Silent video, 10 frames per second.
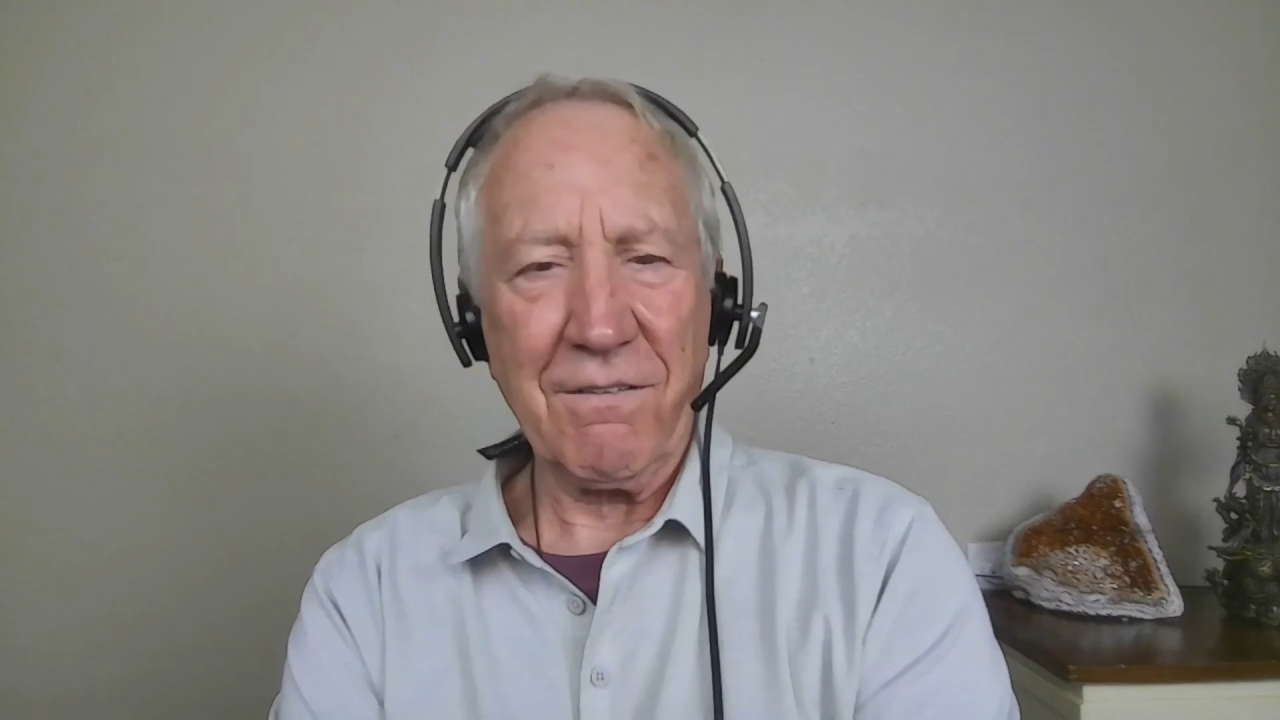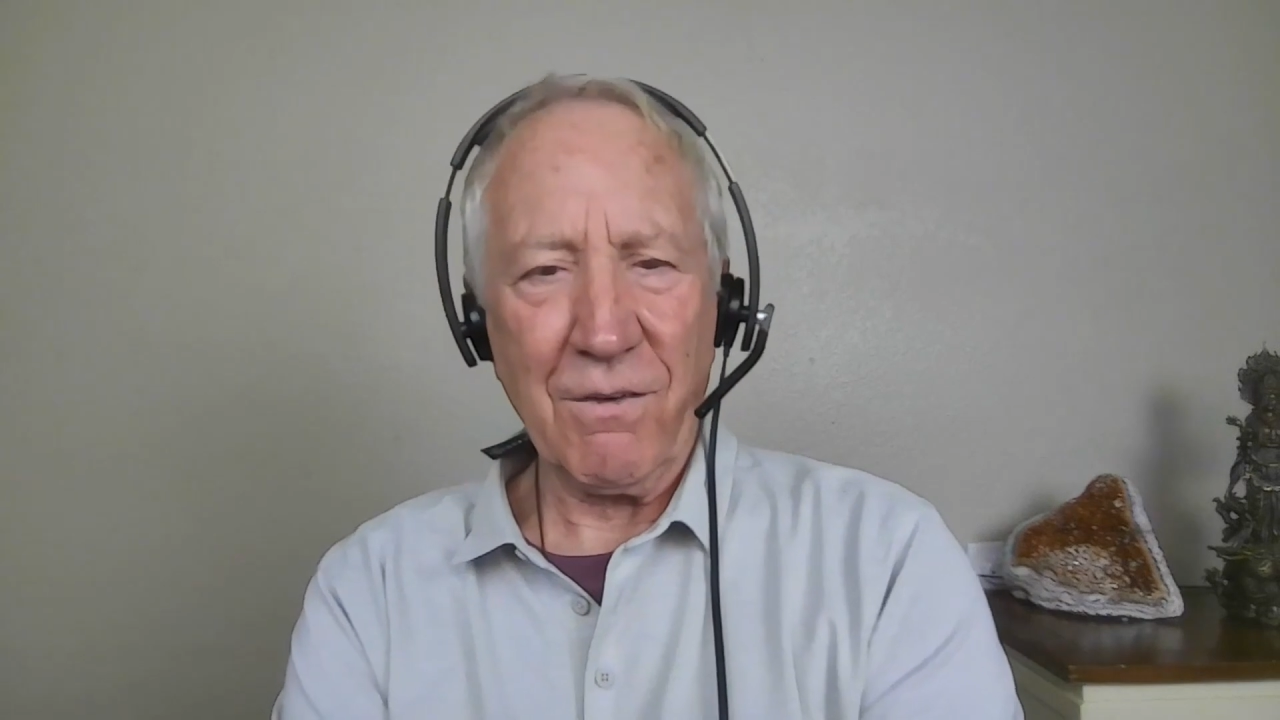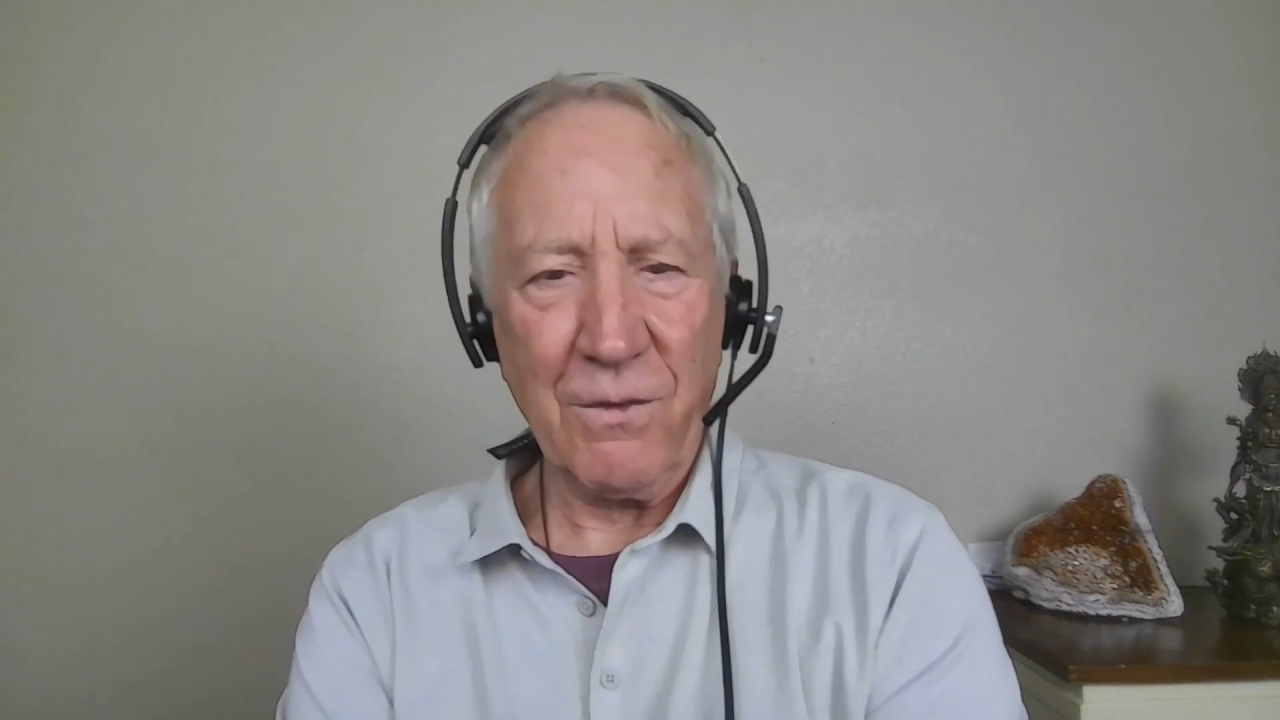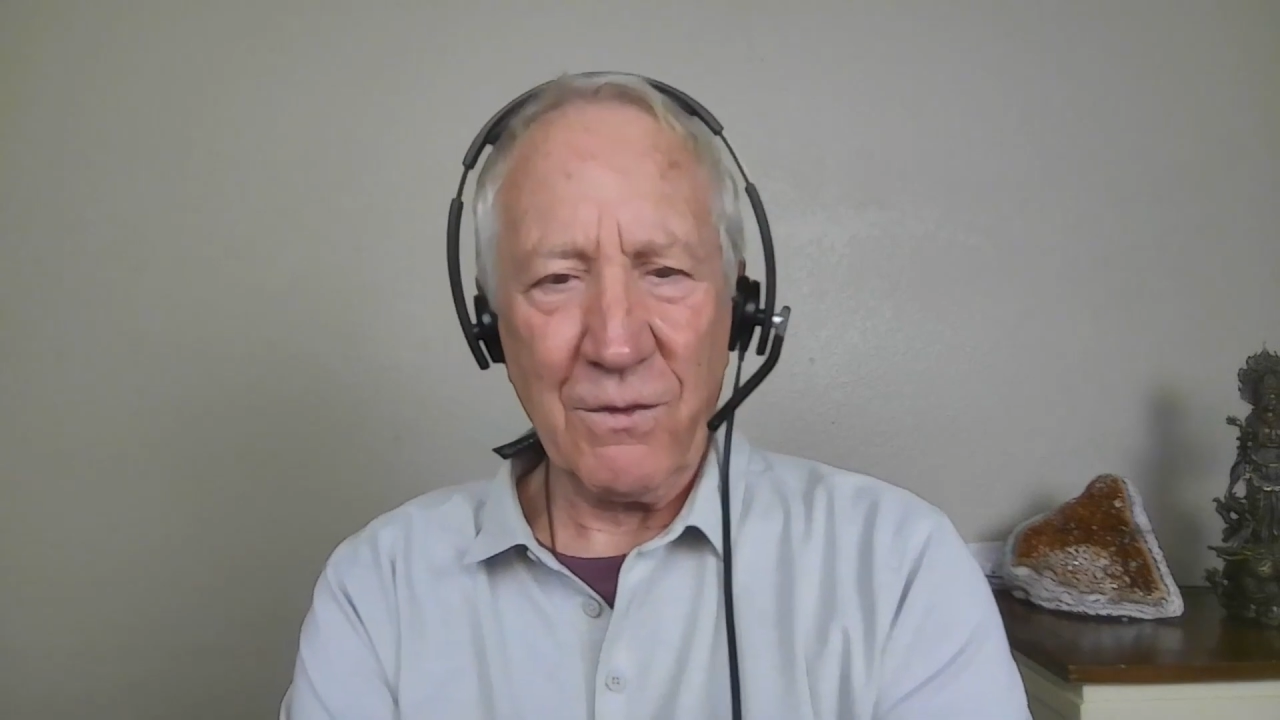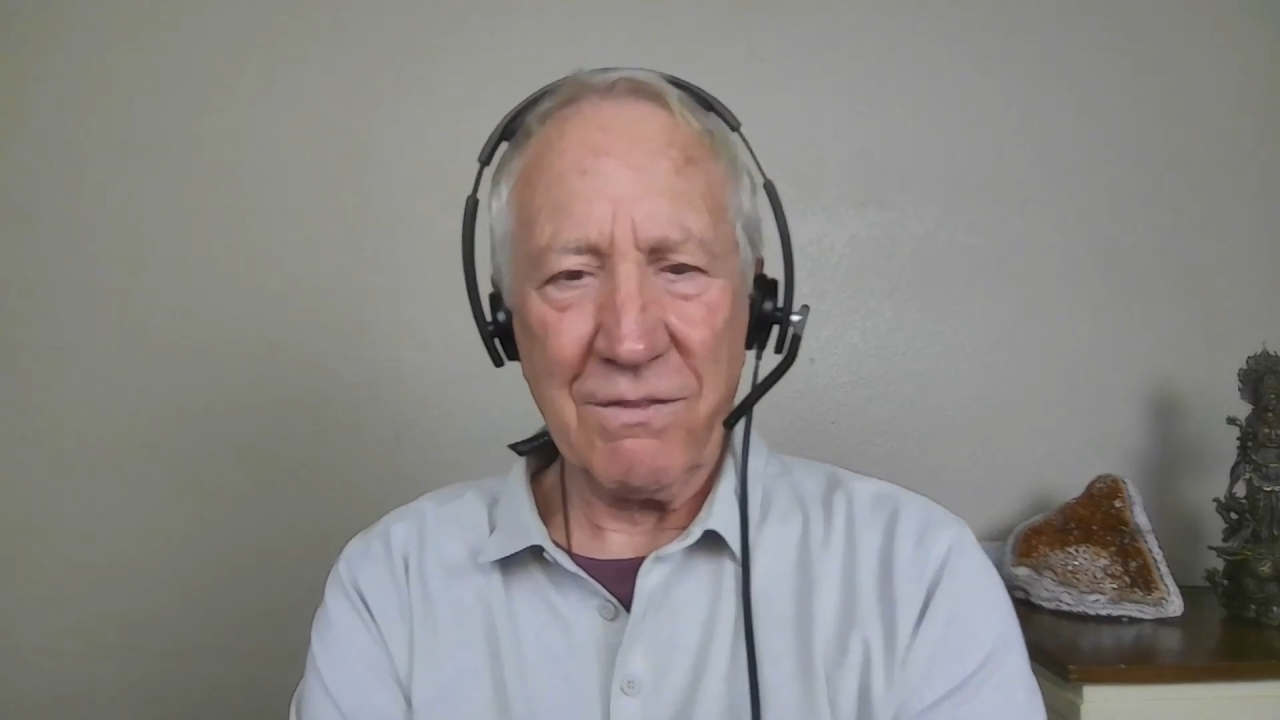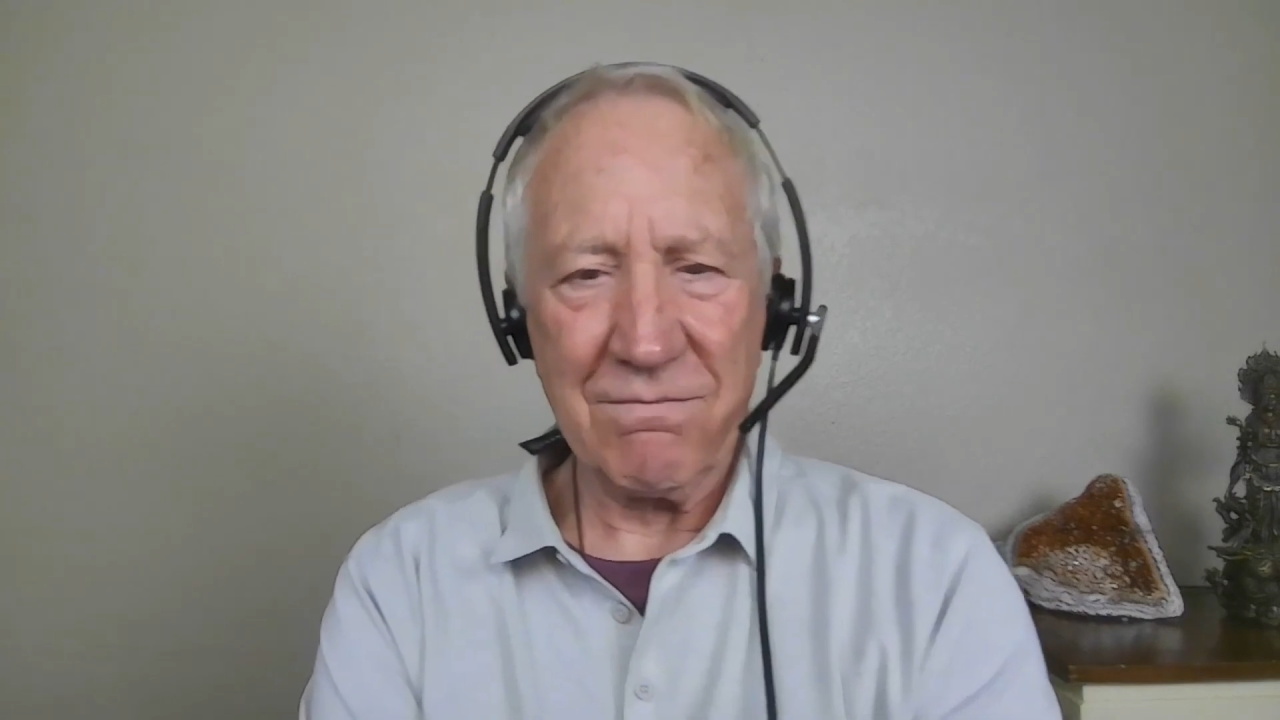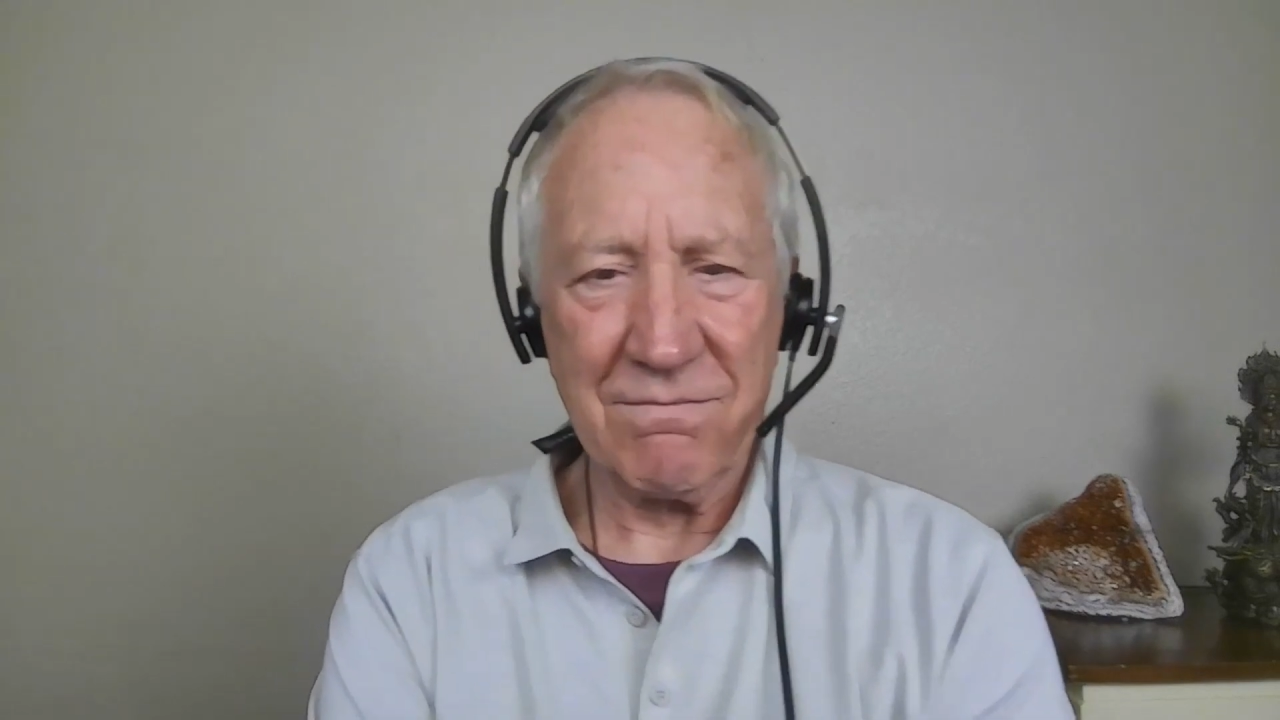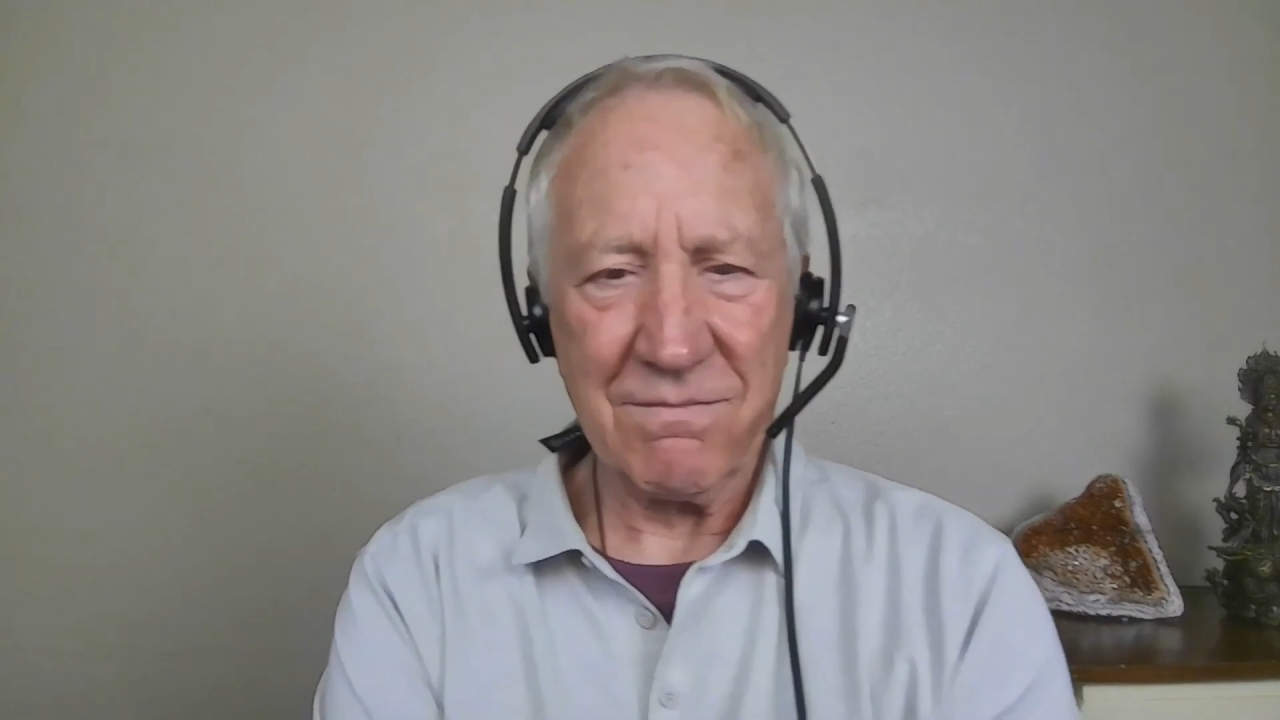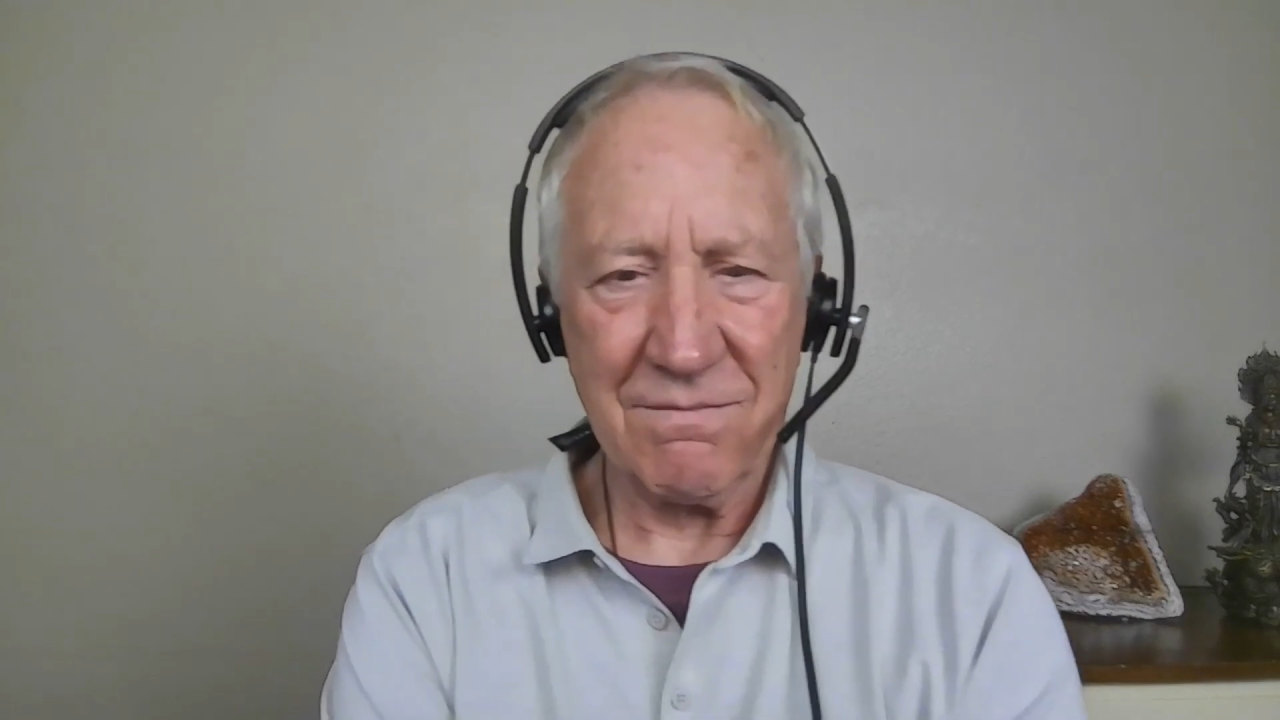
her own